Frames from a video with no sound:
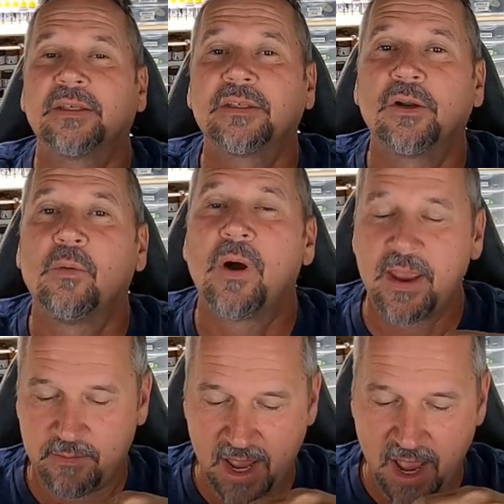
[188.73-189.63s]
This little
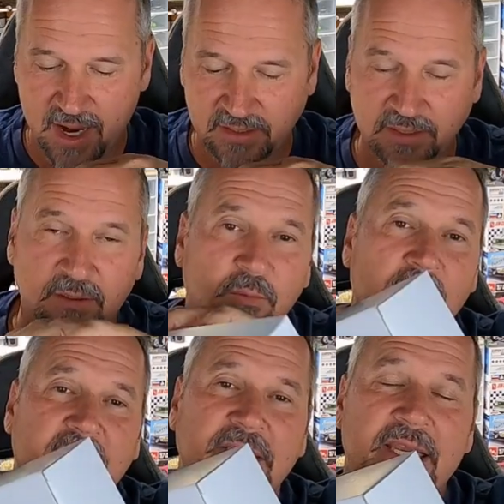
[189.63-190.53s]
white box,
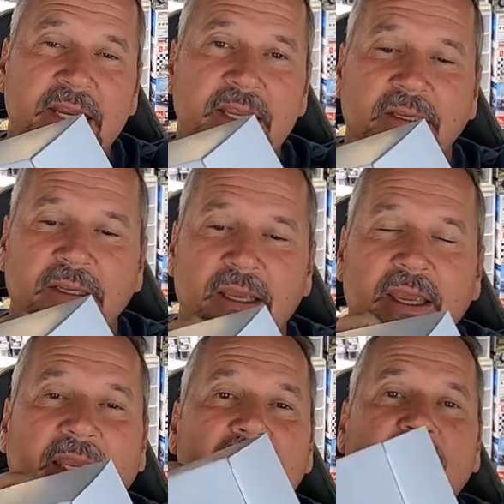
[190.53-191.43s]
what is in it,
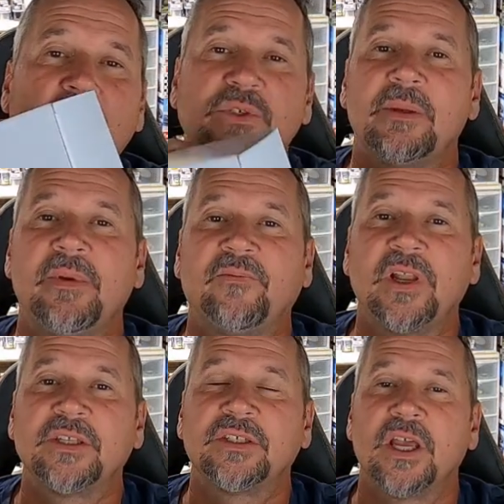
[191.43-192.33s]
came from Jimmy
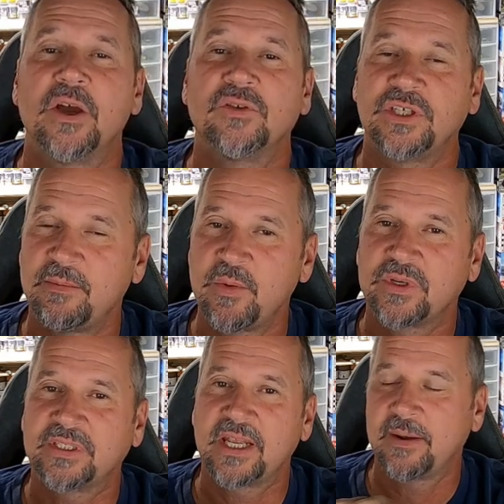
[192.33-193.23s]
Flintstone. Jimmy
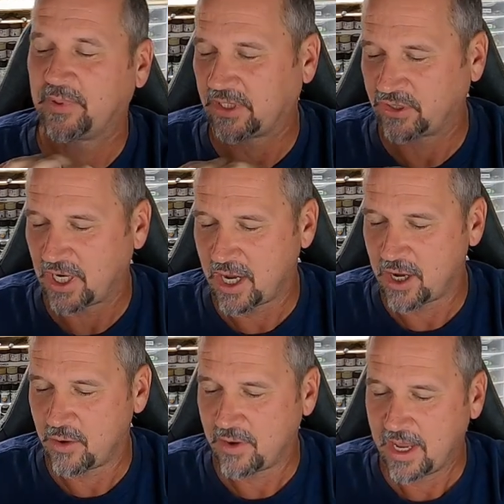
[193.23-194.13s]
was set up at the
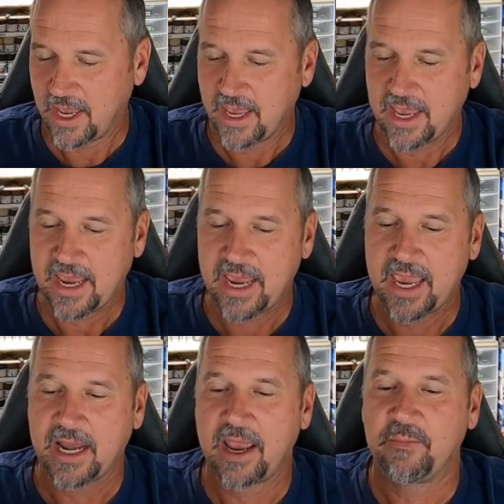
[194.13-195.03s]
show,
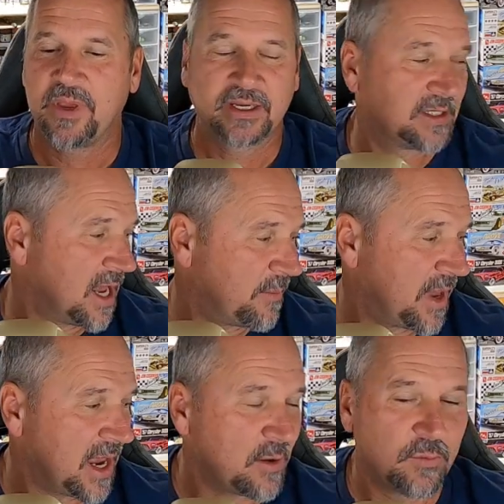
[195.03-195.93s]
and I picked
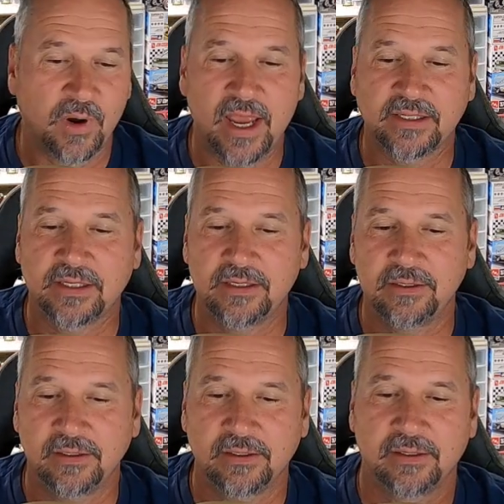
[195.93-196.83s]
up a
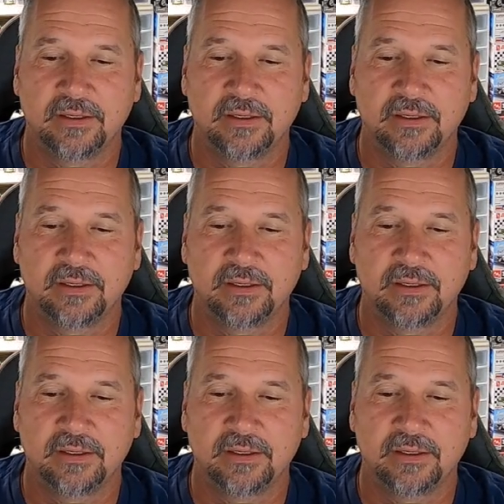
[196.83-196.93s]
resin